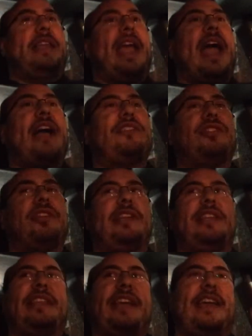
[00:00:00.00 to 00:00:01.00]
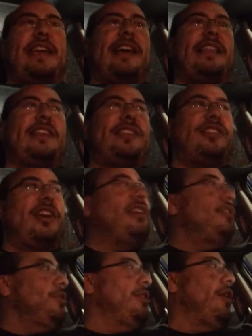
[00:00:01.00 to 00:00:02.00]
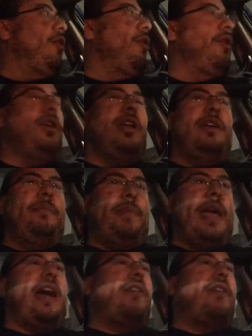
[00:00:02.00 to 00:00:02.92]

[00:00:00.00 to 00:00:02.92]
They started doing the whole pay